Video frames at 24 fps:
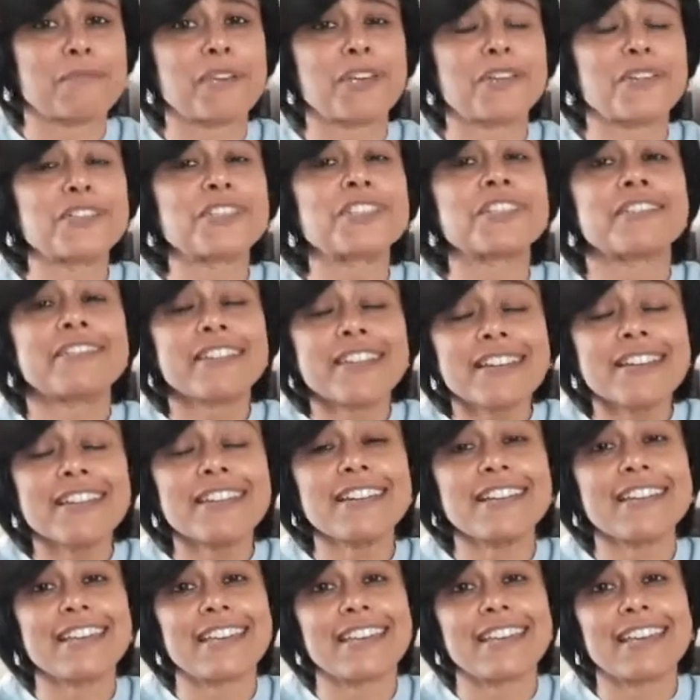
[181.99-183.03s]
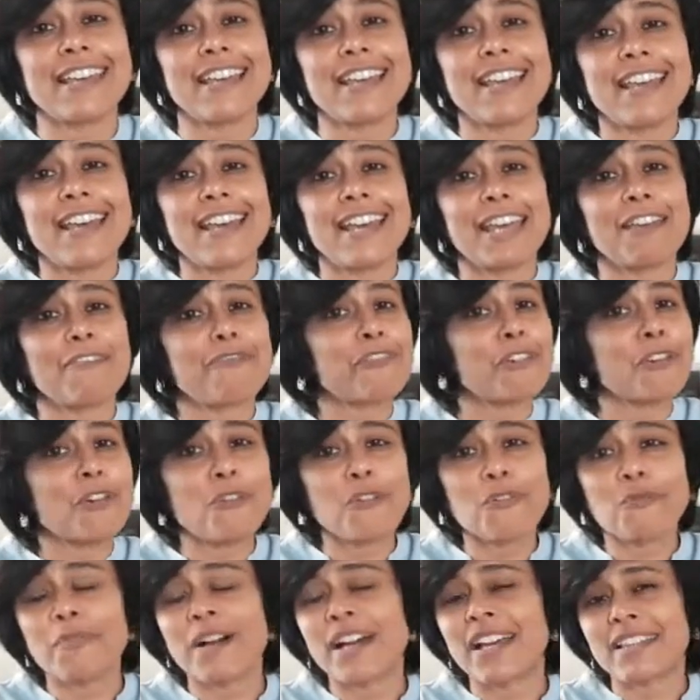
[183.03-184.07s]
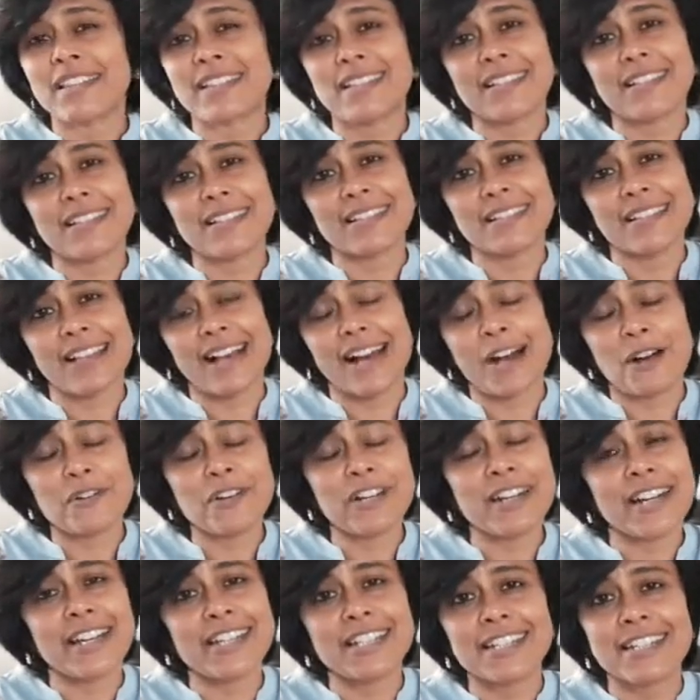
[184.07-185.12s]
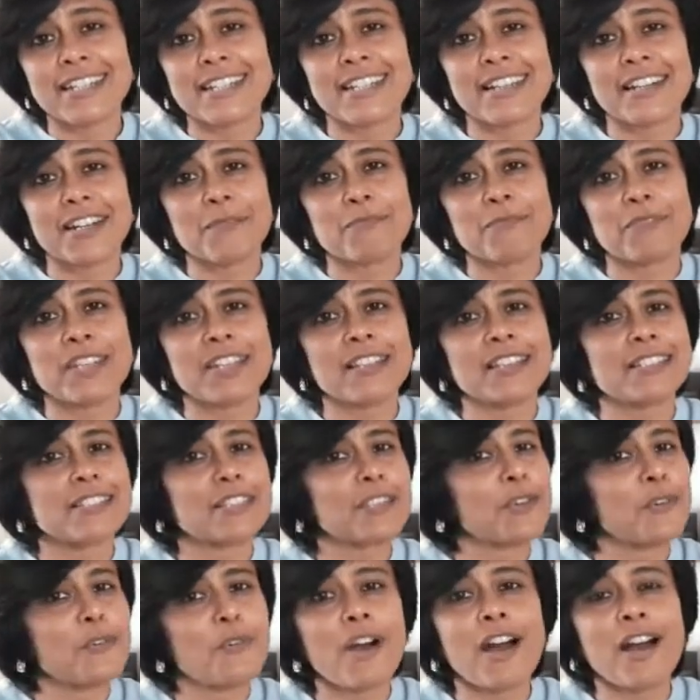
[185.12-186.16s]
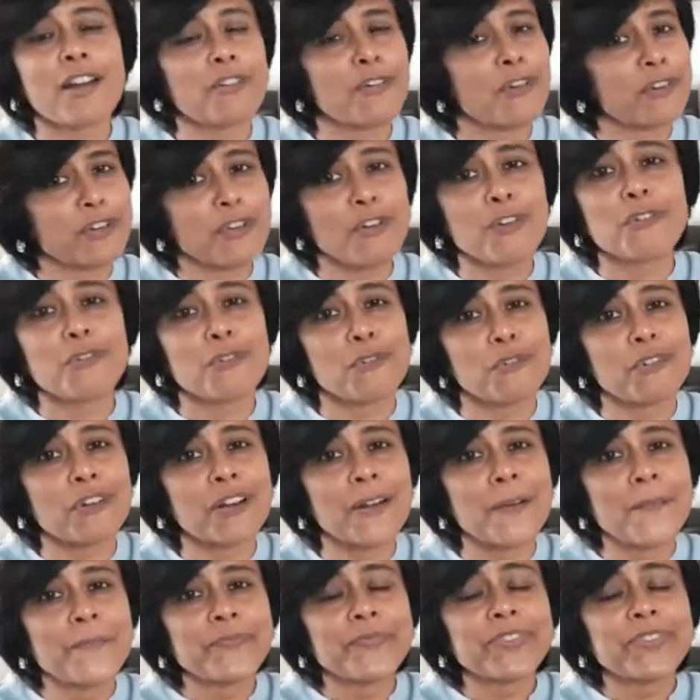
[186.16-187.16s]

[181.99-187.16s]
Because really, if you go by our ancient scriptures, you are on your own.